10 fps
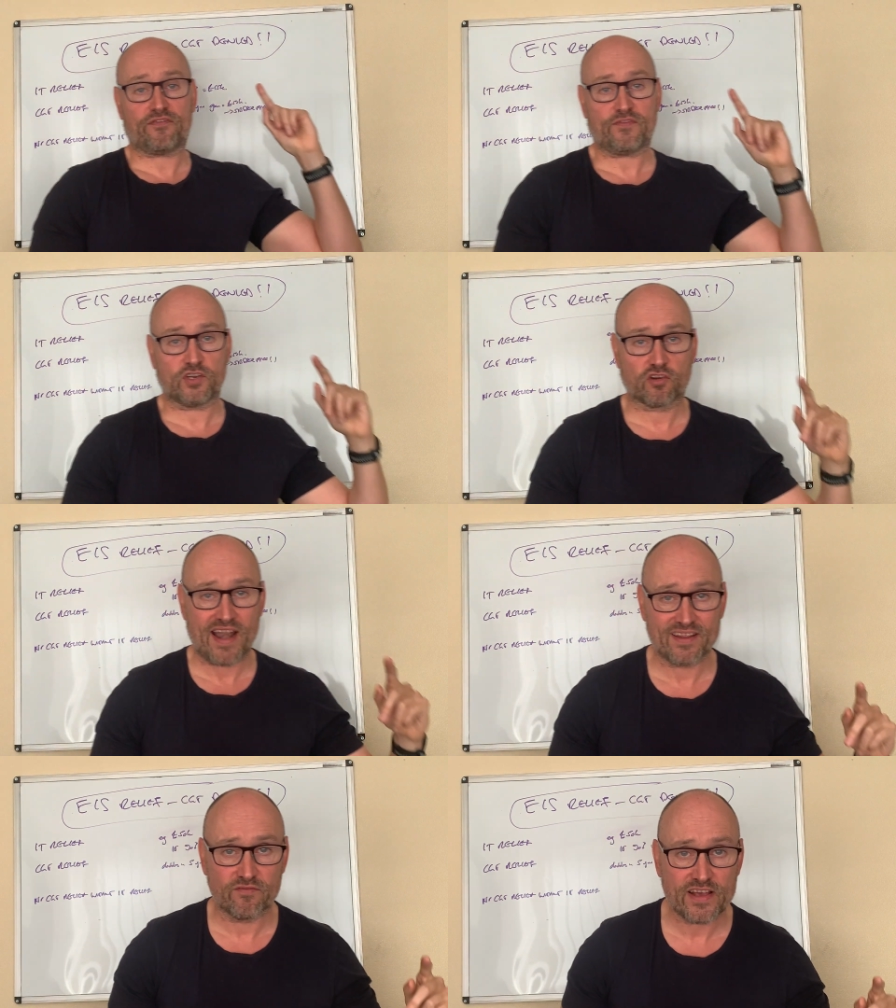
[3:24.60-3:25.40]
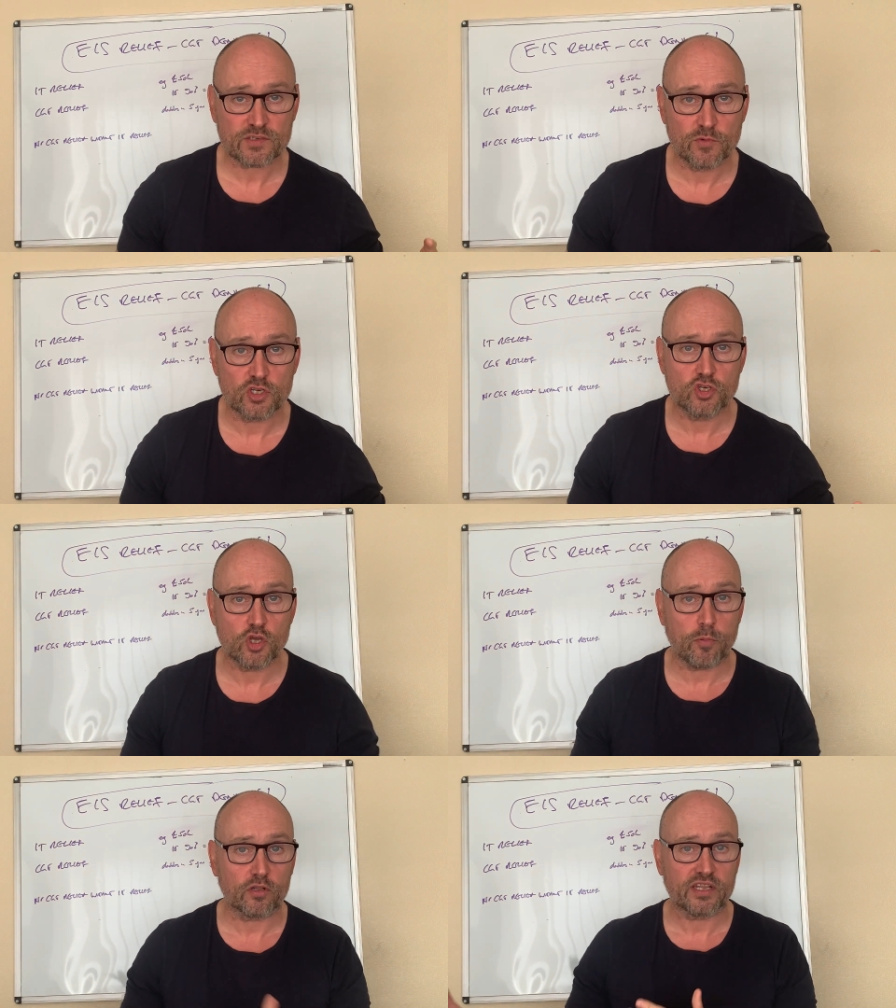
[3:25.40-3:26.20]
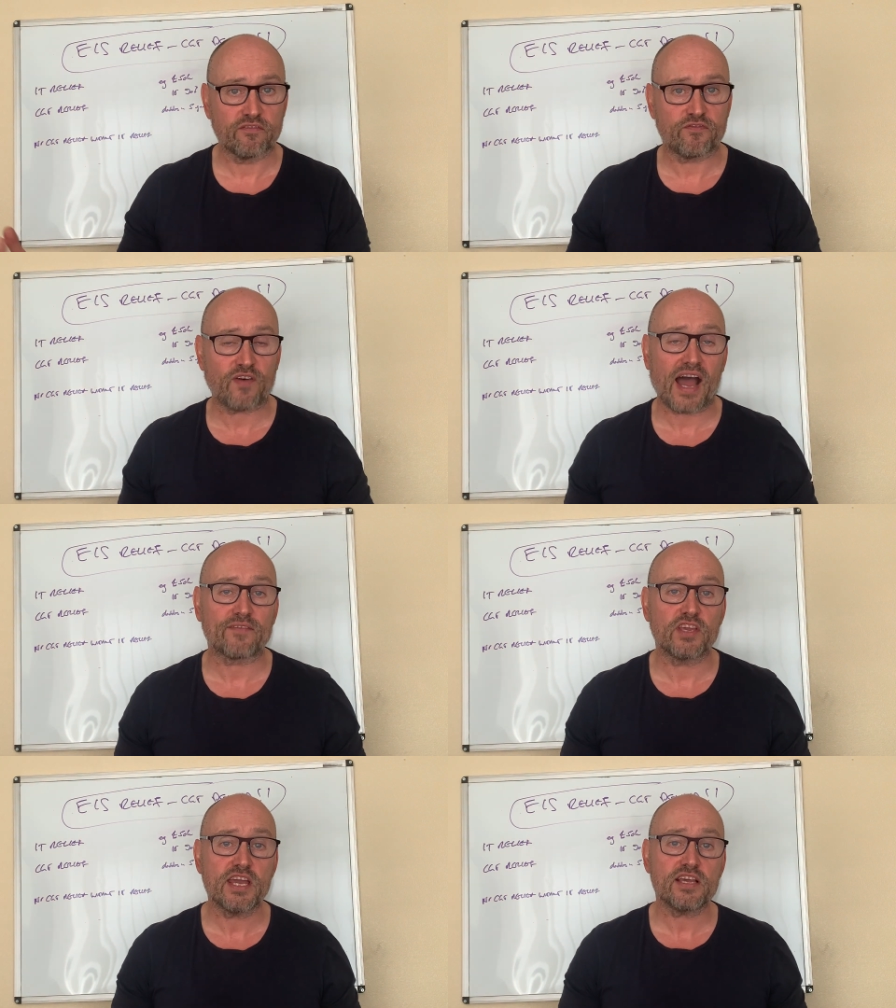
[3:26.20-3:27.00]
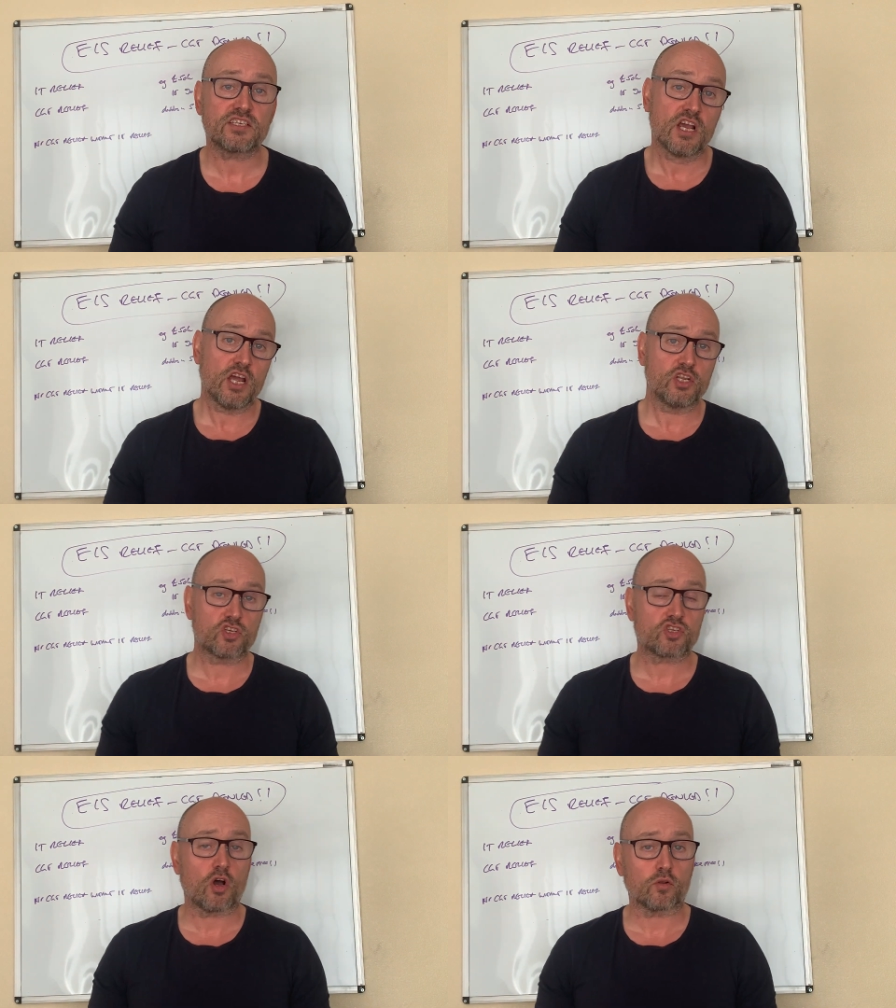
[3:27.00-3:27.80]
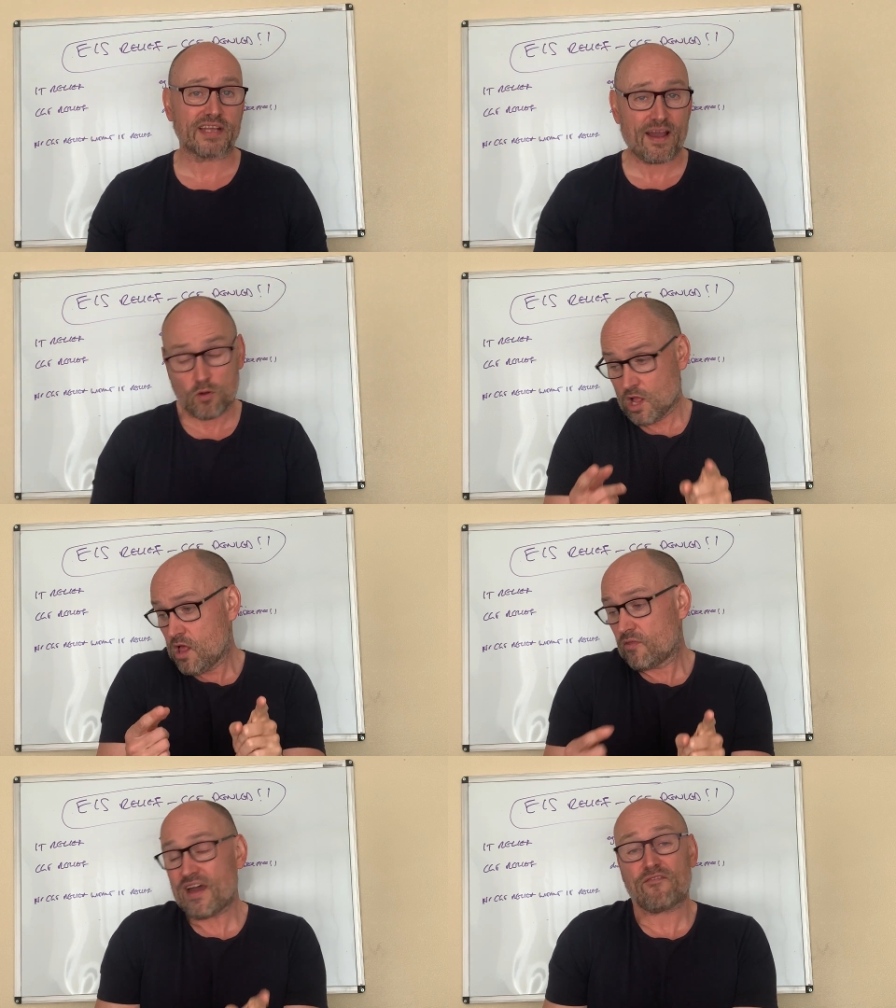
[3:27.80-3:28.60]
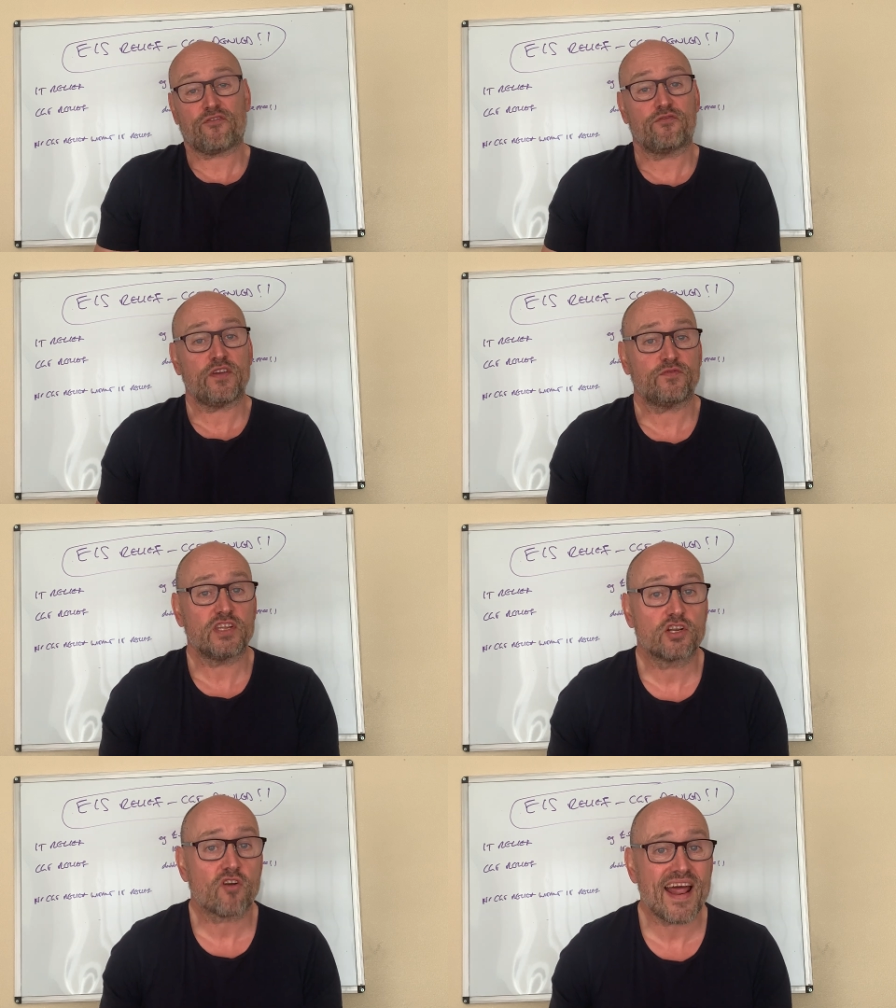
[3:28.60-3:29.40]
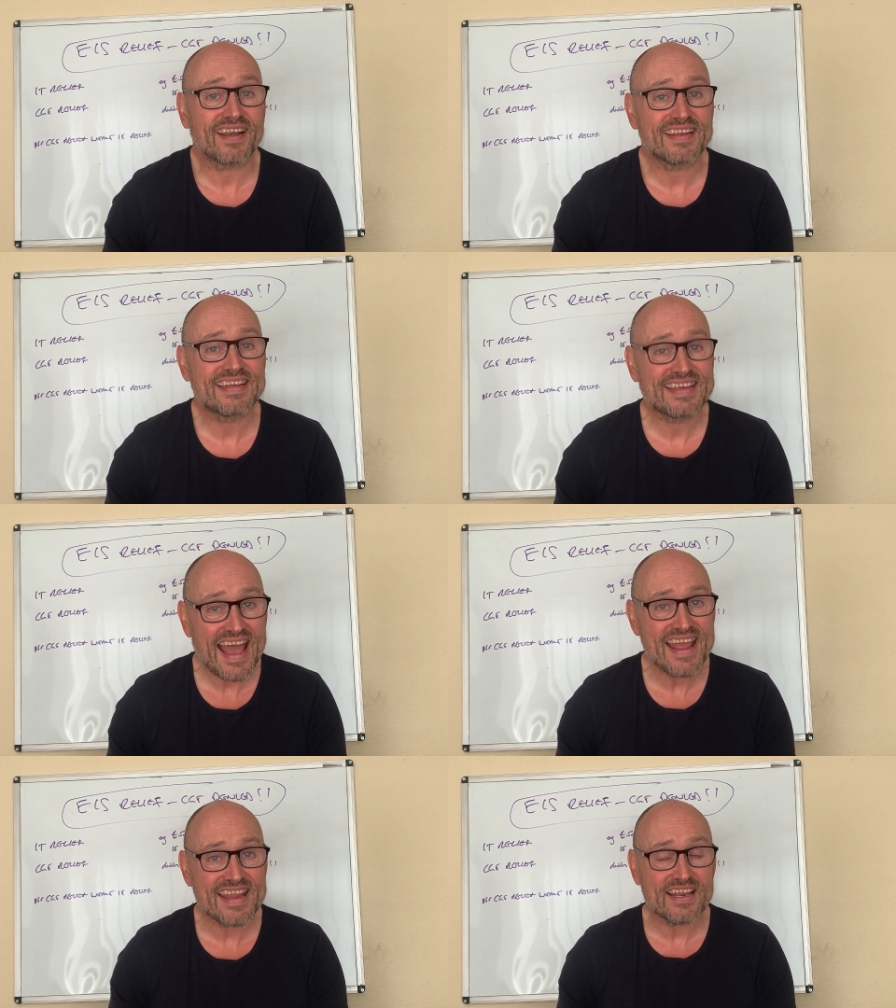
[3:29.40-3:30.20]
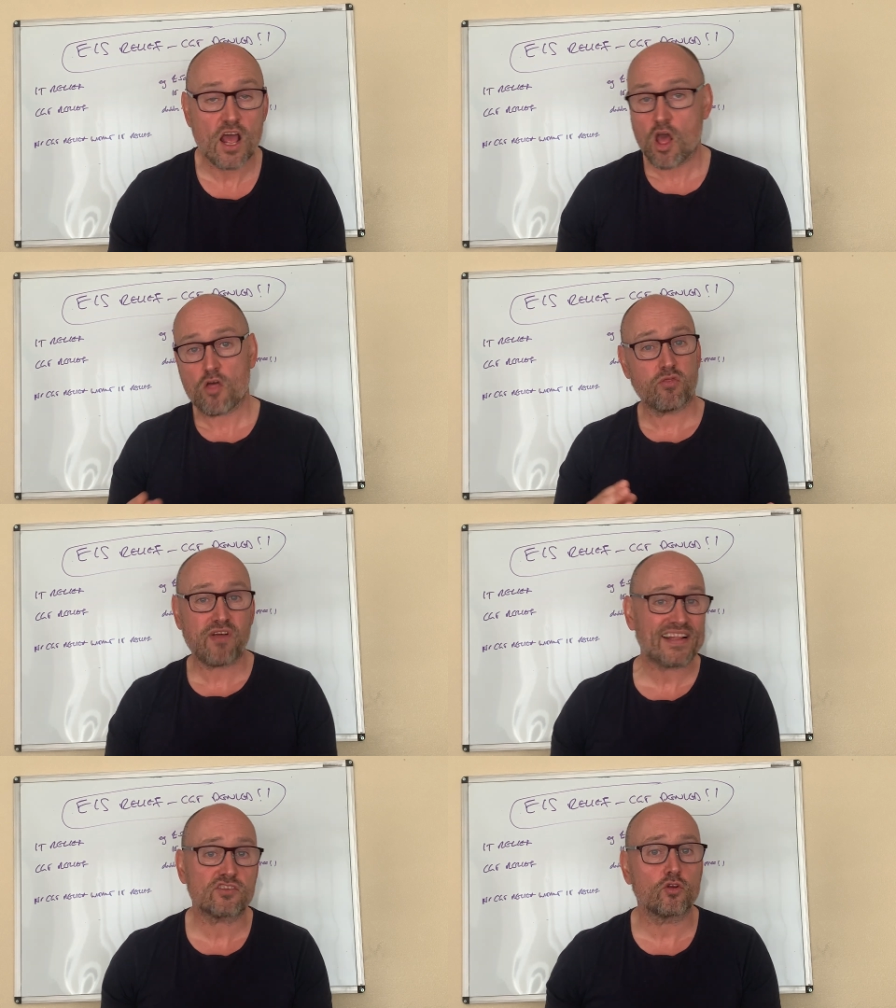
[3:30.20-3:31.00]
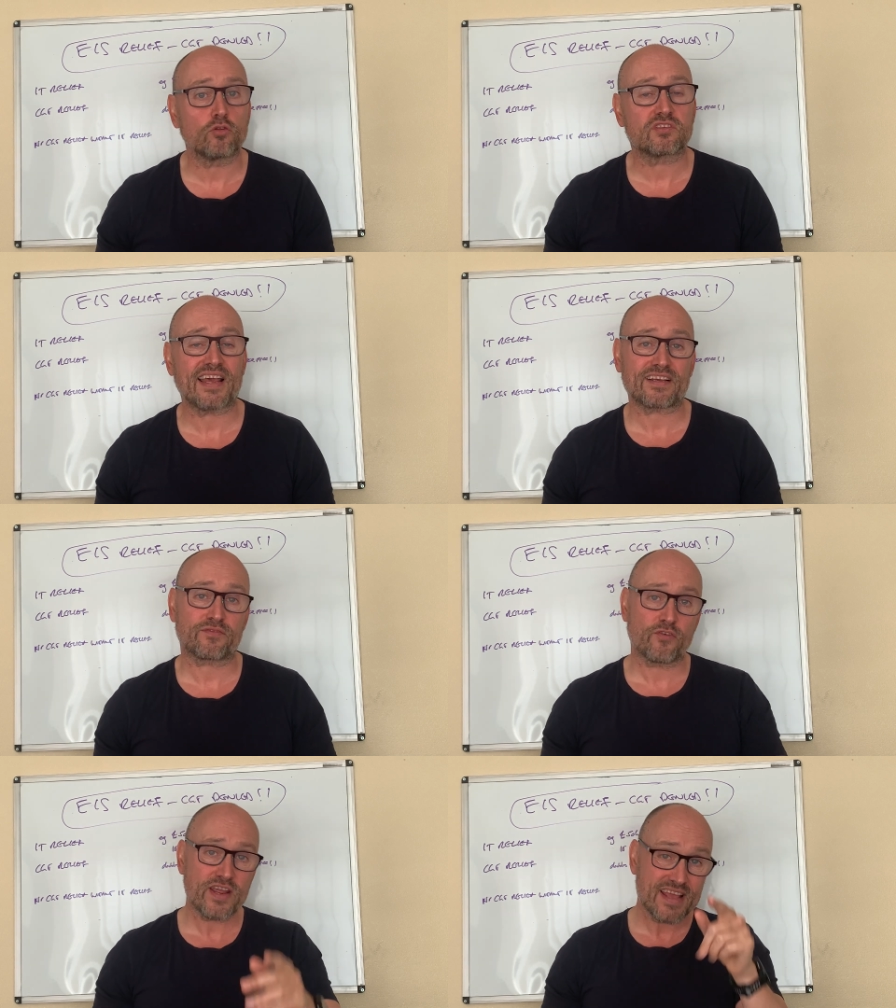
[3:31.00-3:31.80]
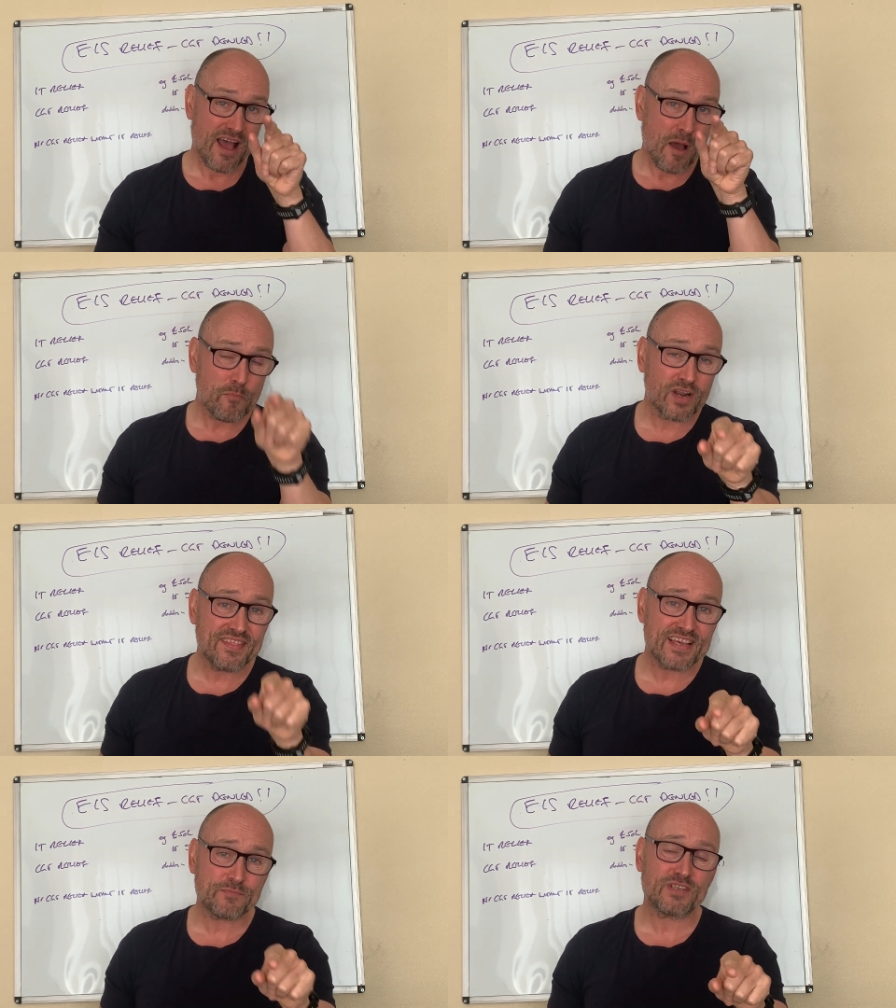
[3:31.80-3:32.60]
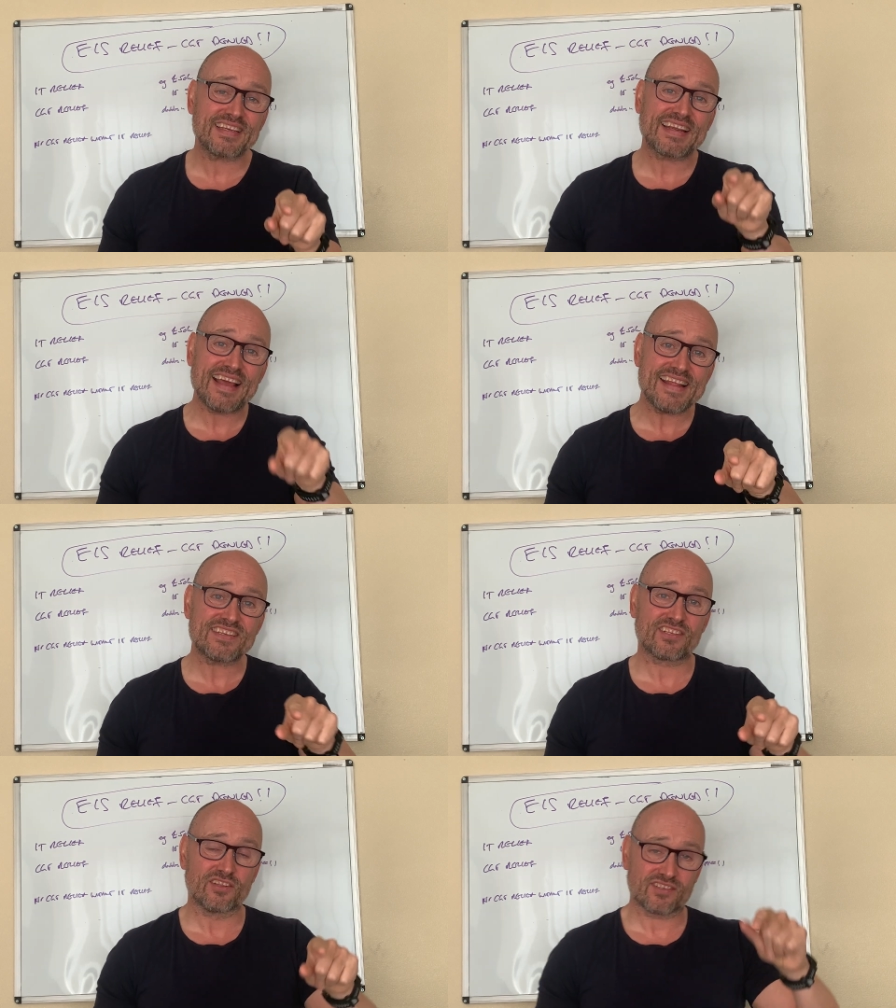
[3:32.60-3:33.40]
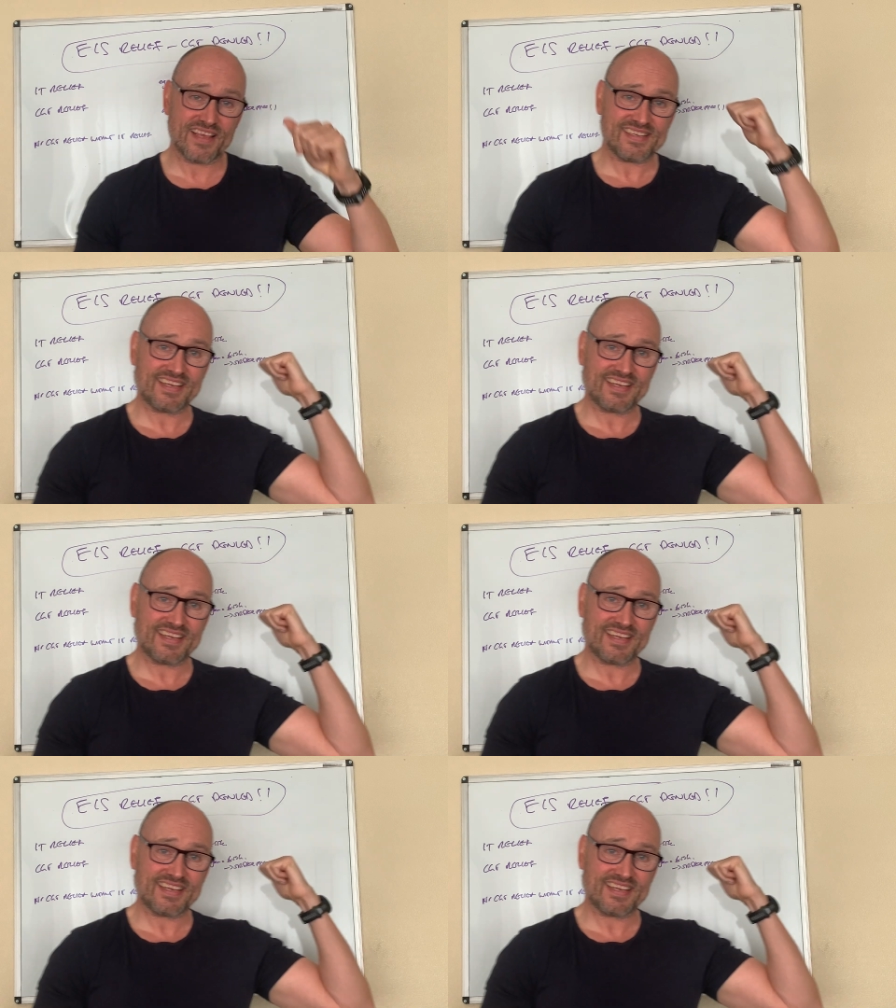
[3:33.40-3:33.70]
50 grand investment doubled in 5 years and you sold out. That 50 grand gain, that's all tax-free. But in this particular instance, this